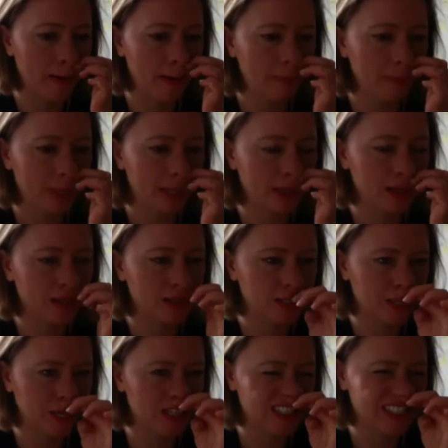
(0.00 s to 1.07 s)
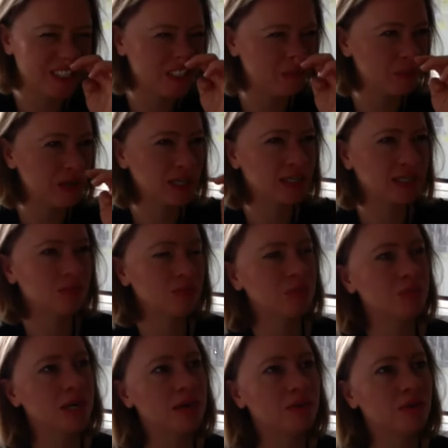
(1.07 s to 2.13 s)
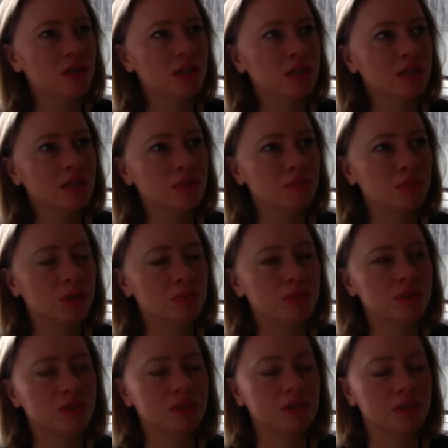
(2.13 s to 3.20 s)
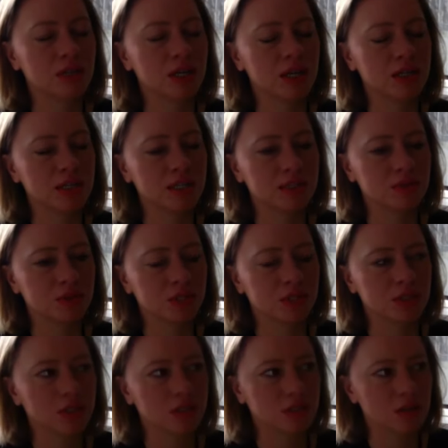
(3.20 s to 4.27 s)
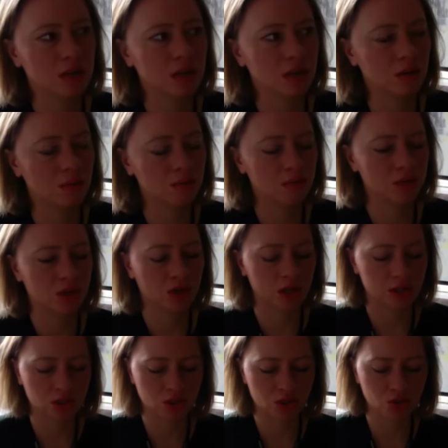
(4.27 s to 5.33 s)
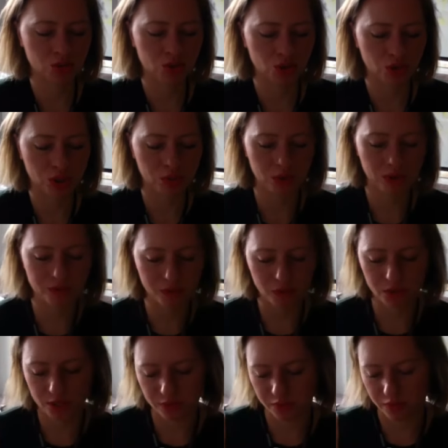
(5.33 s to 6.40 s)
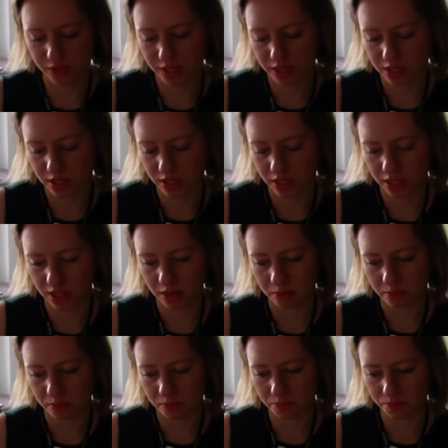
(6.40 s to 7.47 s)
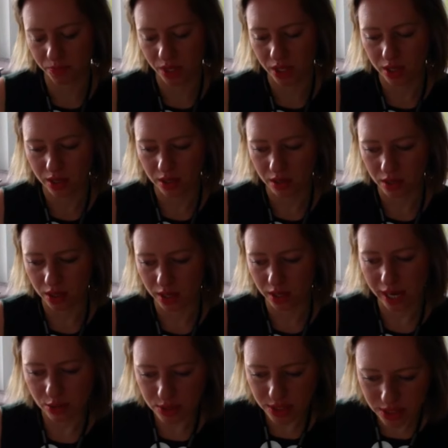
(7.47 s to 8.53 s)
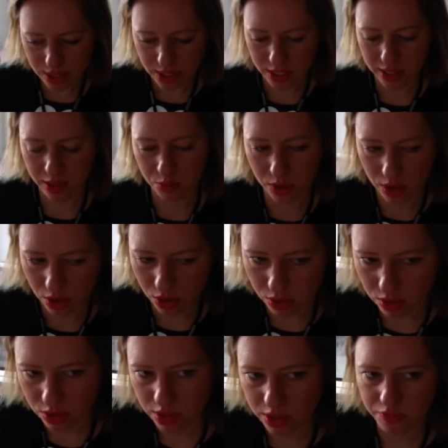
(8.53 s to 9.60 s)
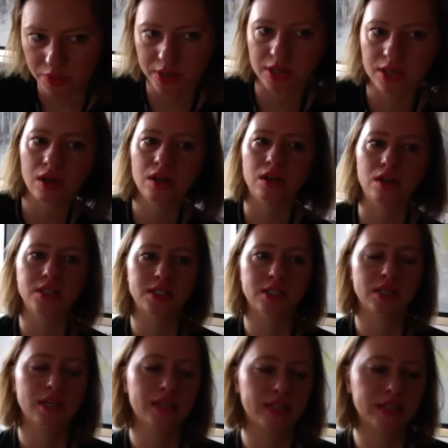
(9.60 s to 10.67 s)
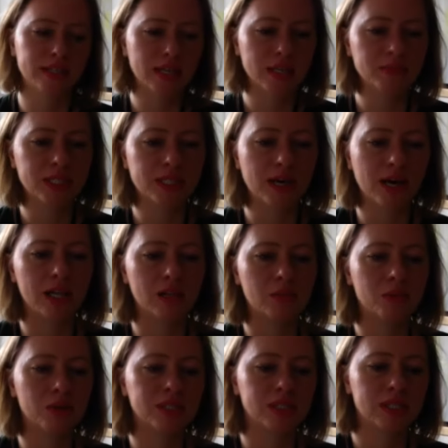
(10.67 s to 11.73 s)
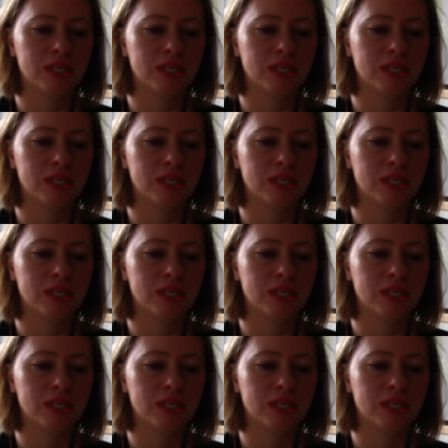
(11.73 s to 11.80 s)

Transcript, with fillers: because I think the maximum, you know, on the Brompton Gardens, we just, um, I just showed you, there were four different um, uh, houses and they were all different colors, the same style, but